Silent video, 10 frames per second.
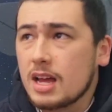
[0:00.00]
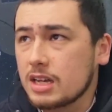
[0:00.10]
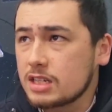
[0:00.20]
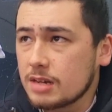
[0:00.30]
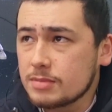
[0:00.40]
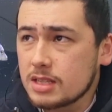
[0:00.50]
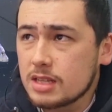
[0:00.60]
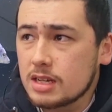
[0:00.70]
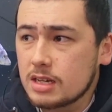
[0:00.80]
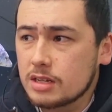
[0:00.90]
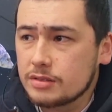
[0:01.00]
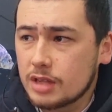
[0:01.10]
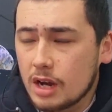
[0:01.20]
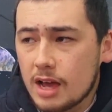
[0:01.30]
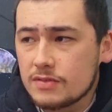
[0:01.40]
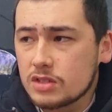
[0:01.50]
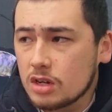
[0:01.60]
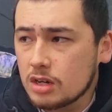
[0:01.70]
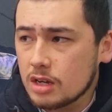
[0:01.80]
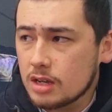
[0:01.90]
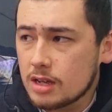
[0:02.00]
In terms of the livestock,